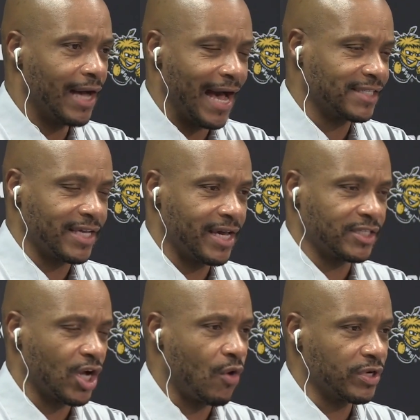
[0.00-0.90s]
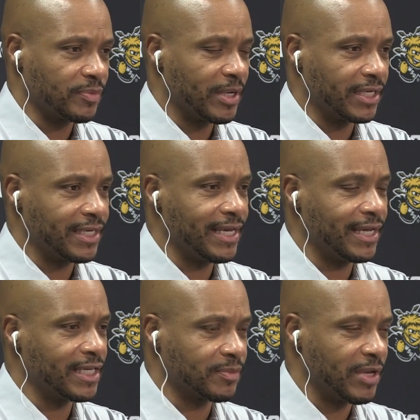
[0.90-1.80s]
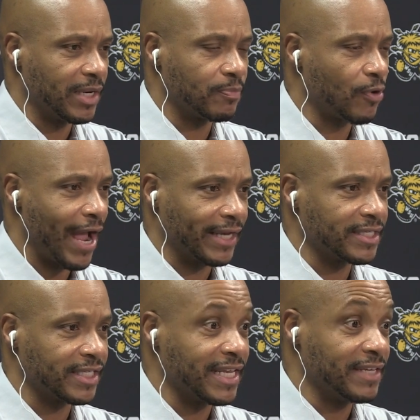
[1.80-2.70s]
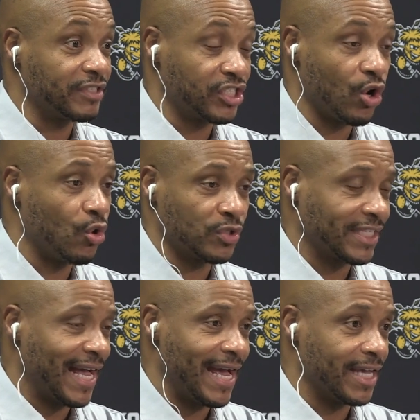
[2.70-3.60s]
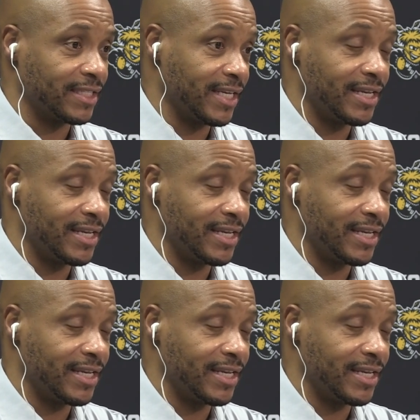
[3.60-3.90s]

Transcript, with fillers: Isaiah's always been a kid that's been in practice and he shows signs.